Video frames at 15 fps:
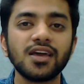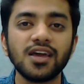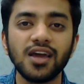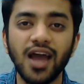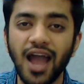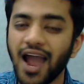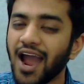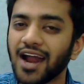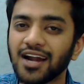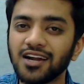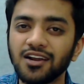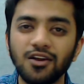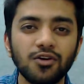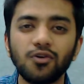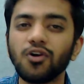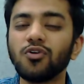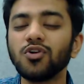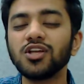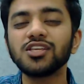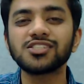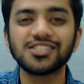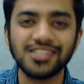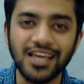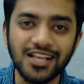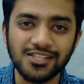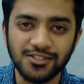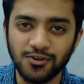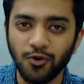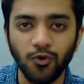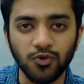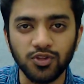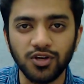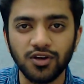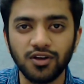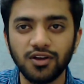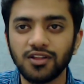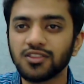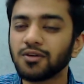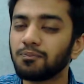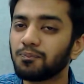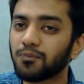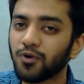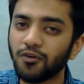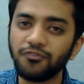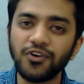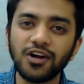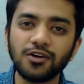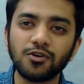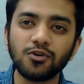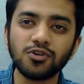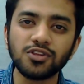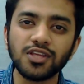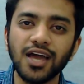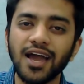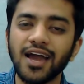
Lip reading: And not only the sales growth, the profit growth,